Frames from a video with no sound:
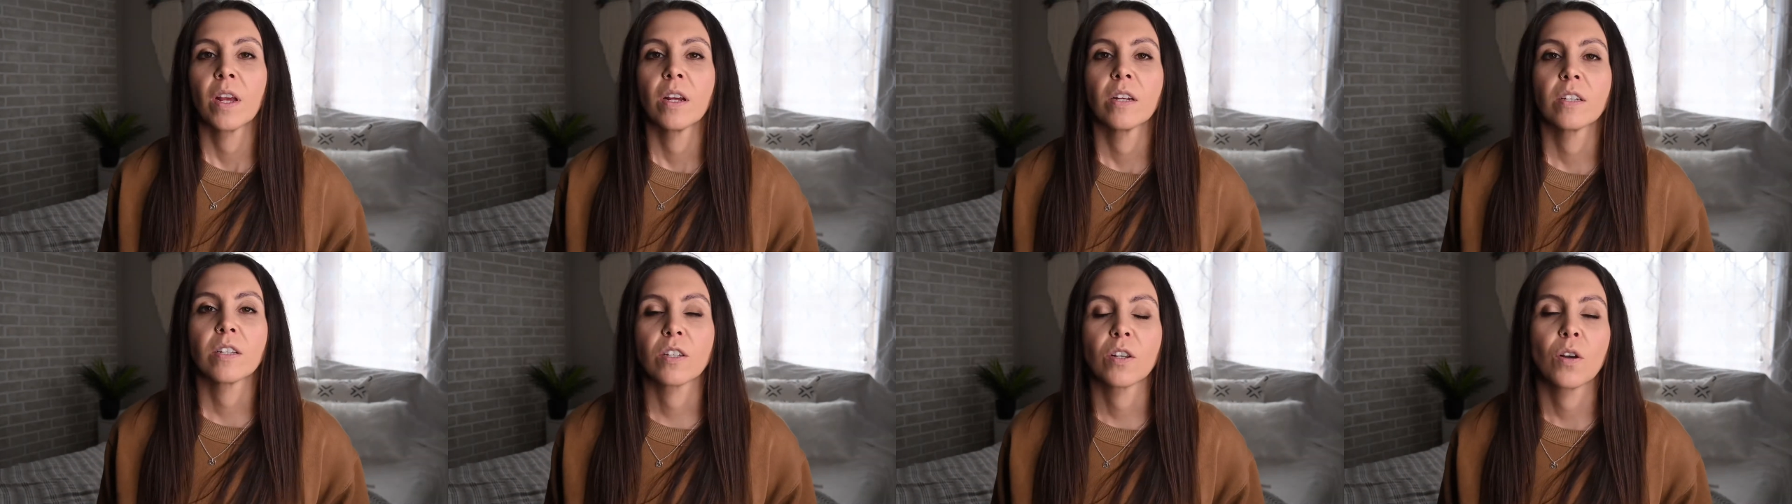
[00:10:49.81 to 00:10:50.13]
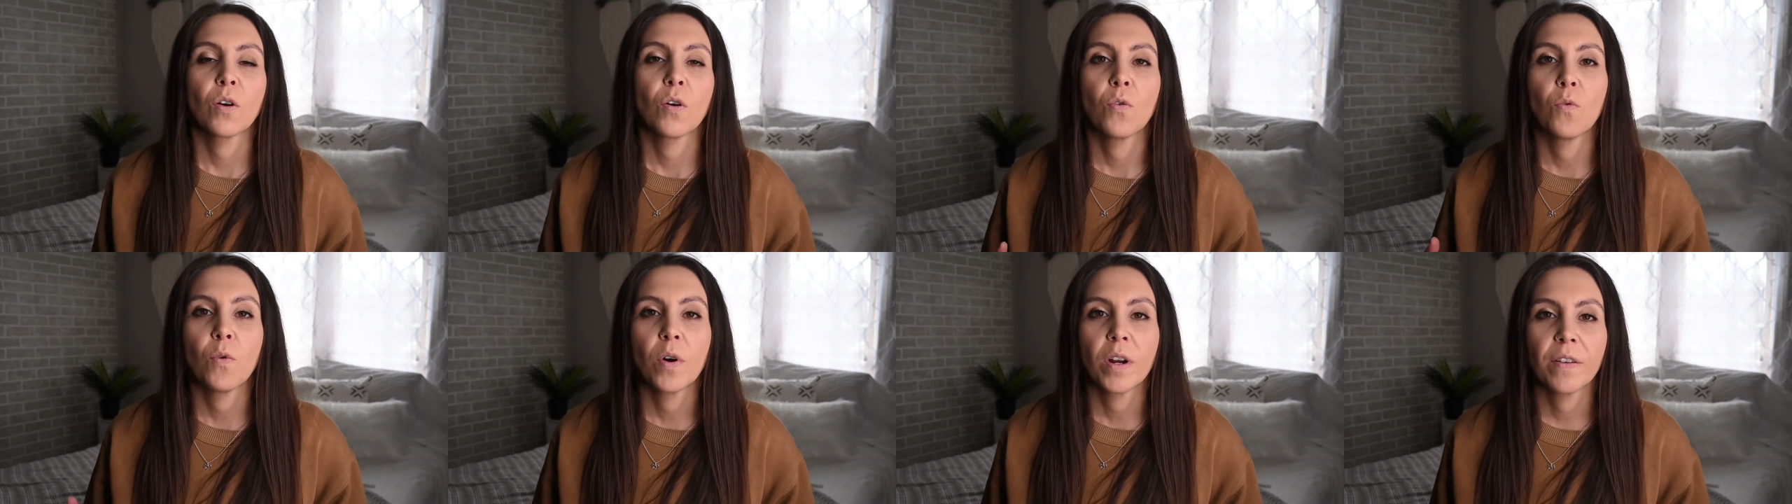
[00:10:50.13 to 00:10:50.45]

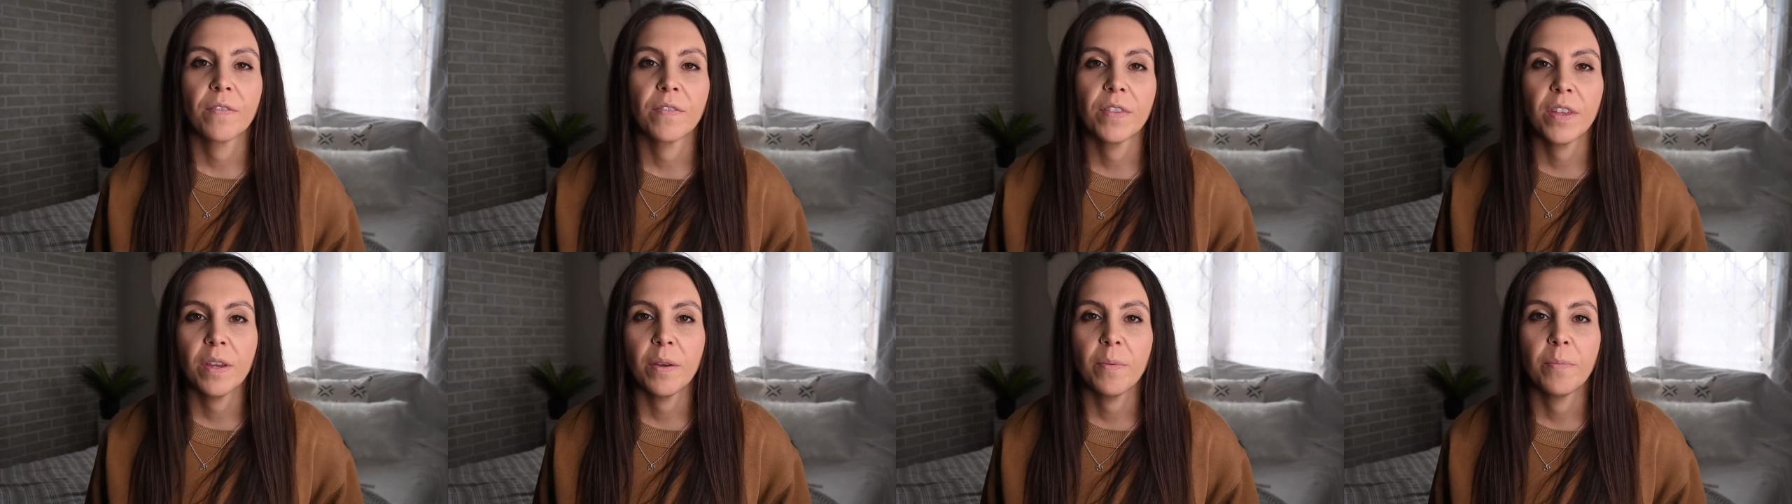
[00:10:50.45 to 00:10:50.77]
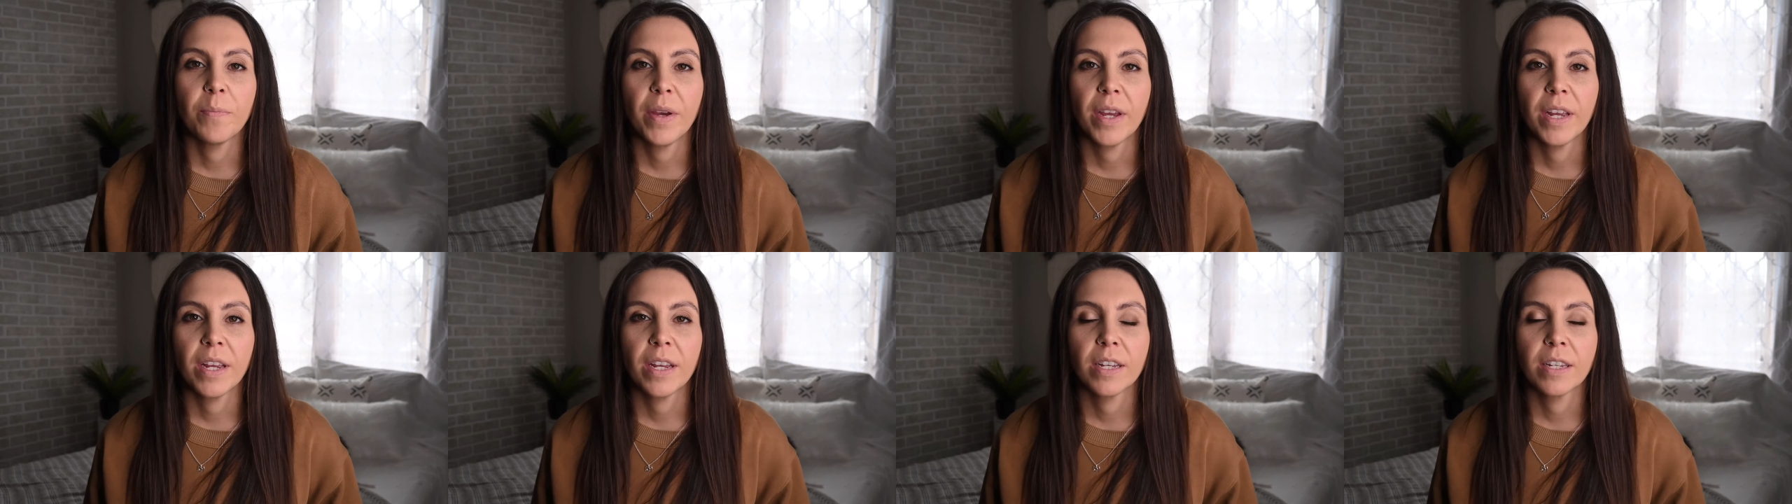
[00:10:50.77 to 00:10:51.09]
So one of the
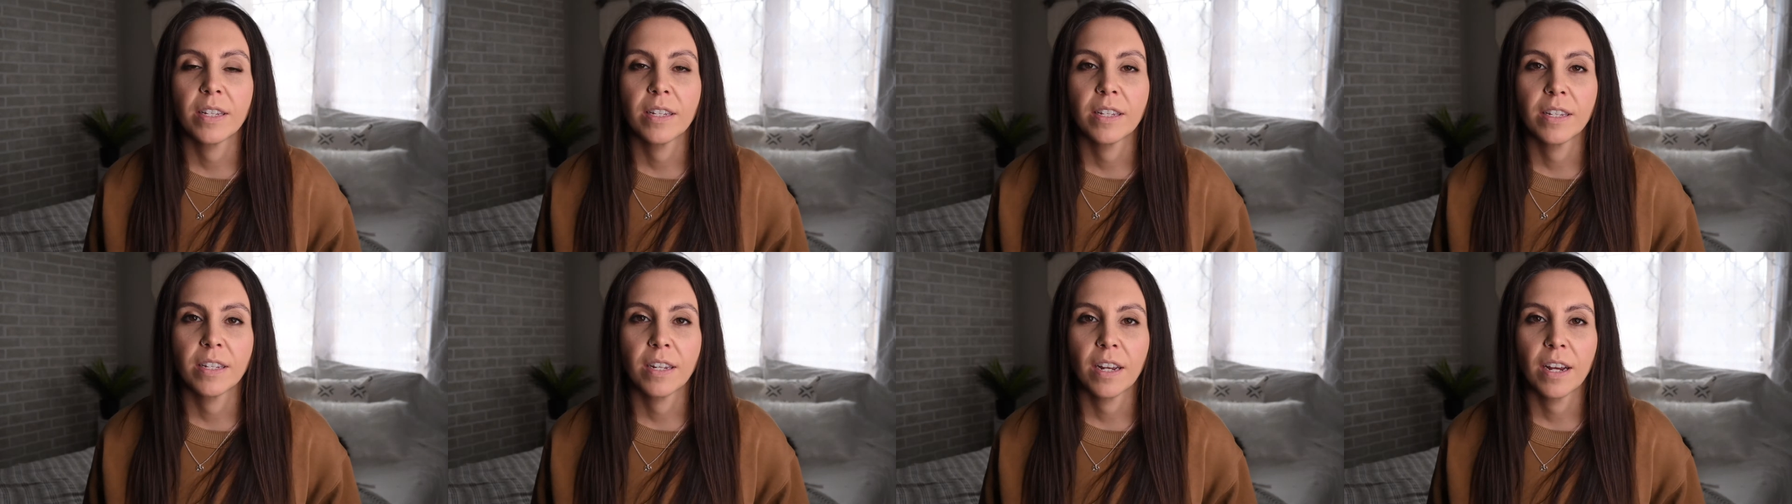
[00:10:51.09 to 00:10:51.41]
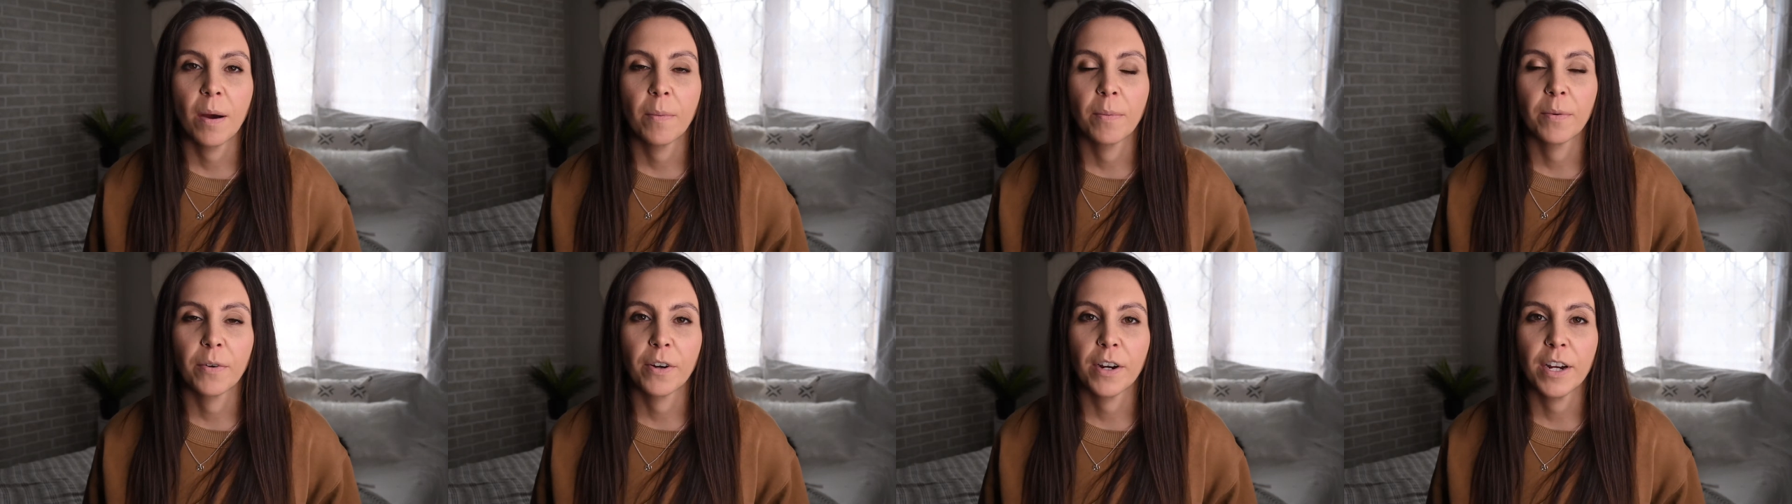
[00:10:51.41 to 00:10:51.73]
biggest
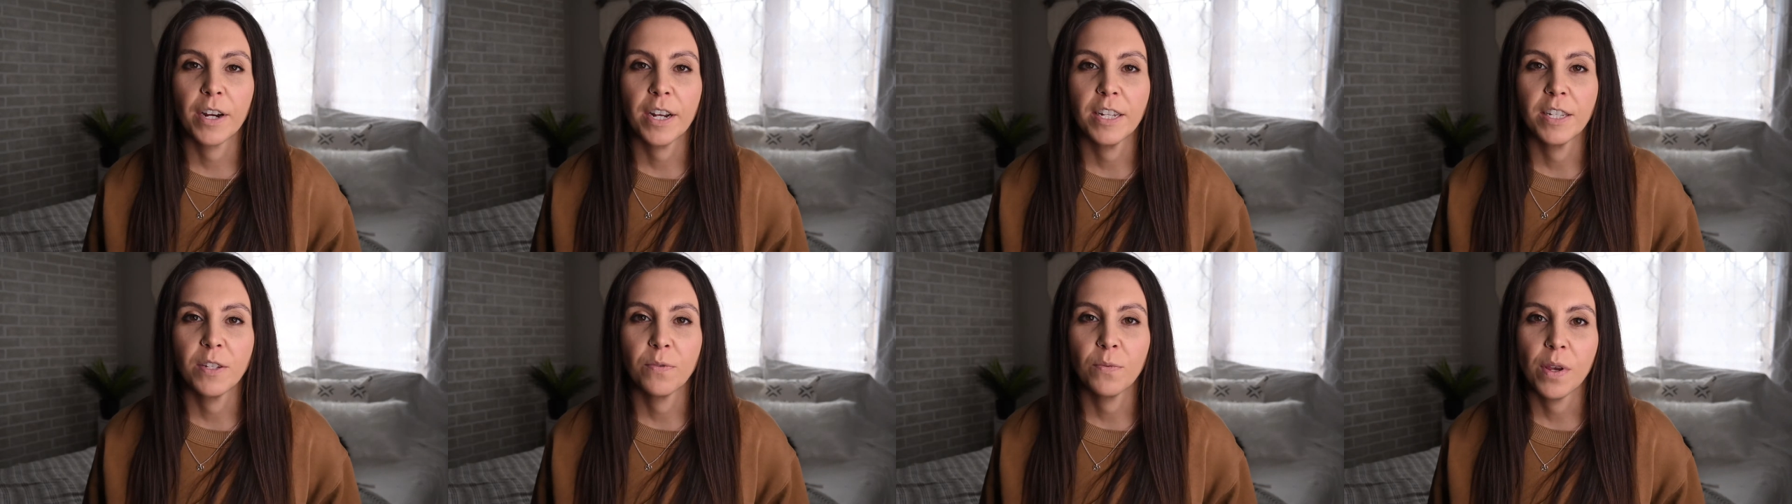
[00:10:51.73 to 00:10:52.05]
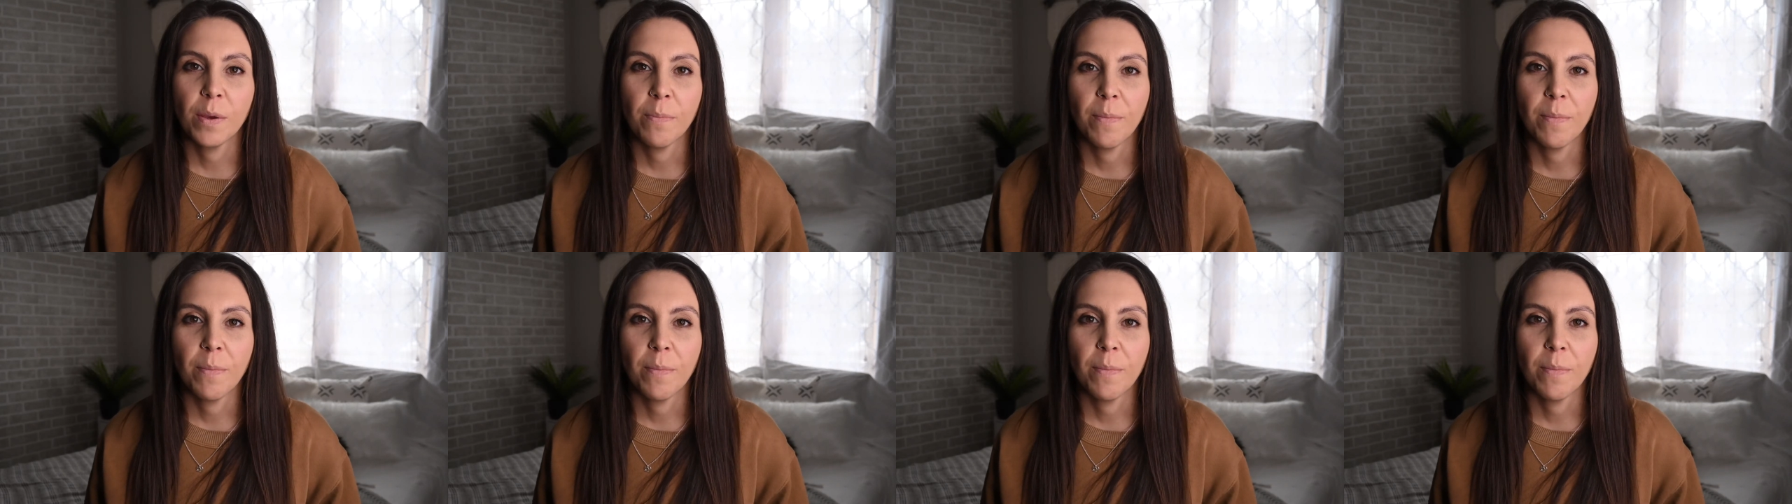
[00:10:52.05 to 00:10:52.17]
upgrades we